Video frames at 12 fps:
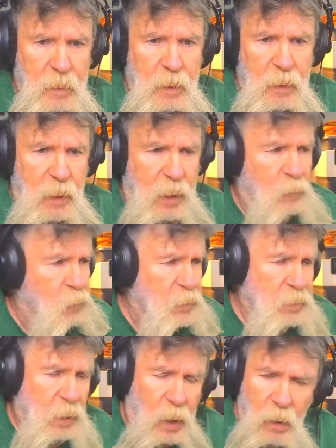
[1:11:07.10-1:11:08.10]
It
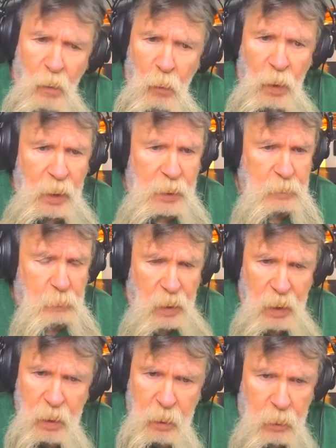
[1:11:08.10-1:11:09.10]
was always
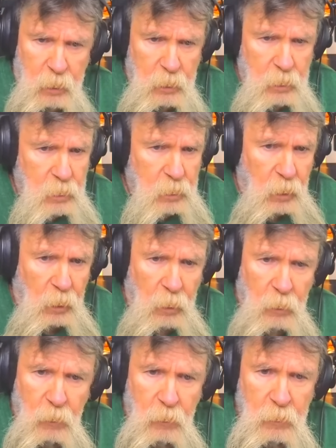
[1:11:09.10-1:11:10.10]
me, you
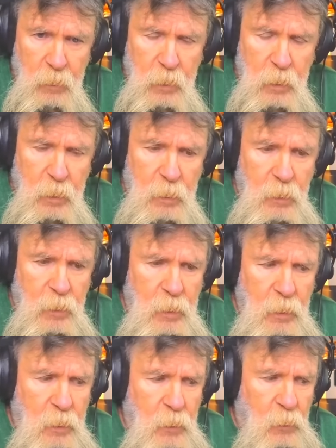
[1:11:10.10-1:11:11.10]
know.
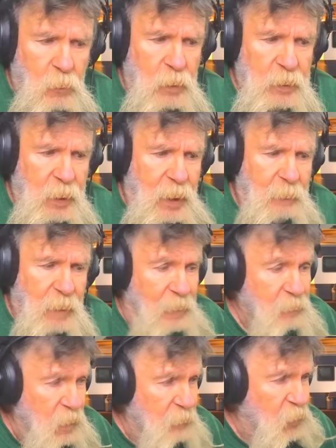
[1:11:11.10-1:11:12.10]
One time, I
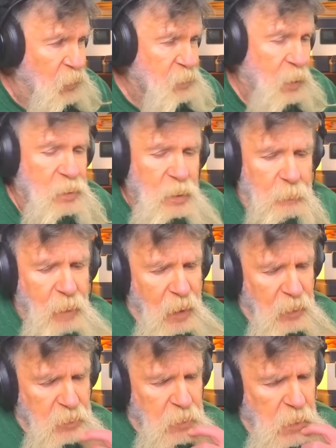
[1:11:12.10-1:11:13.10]
remember he said something.
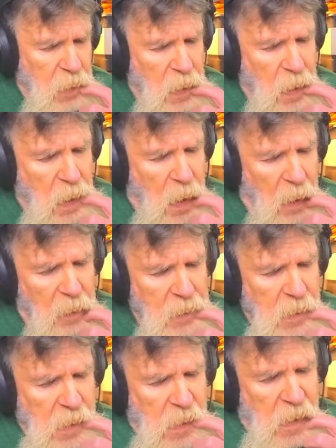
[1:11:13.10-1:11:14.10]
He said, "Yeah,
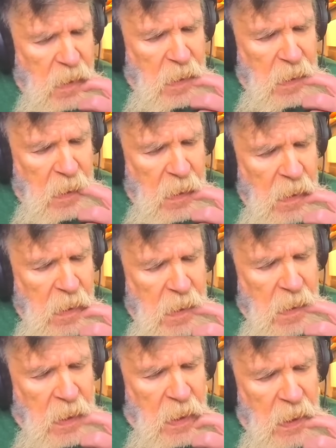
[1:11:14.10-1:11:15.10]
I,
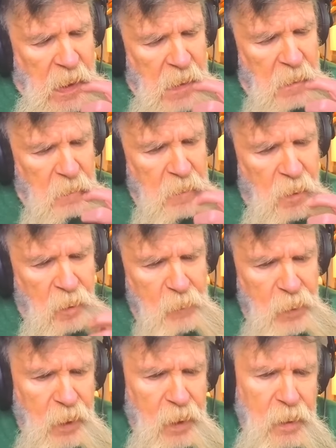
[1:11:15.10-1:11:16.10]
I don't know if you
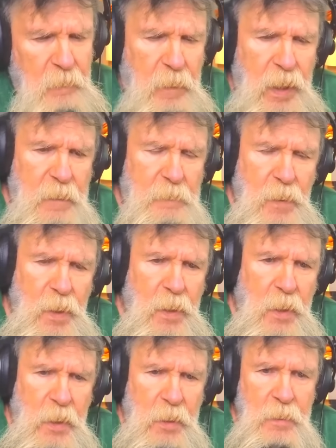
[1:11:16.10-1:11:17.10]
need to beat
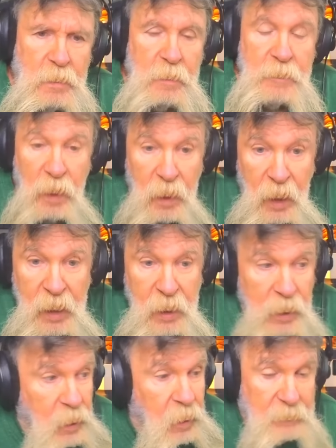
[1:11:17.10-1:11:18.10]
me. And then they
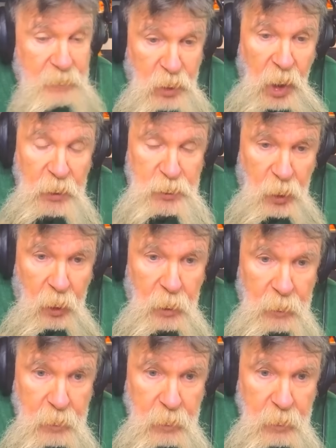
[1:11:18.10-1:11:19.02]
ended up changing it.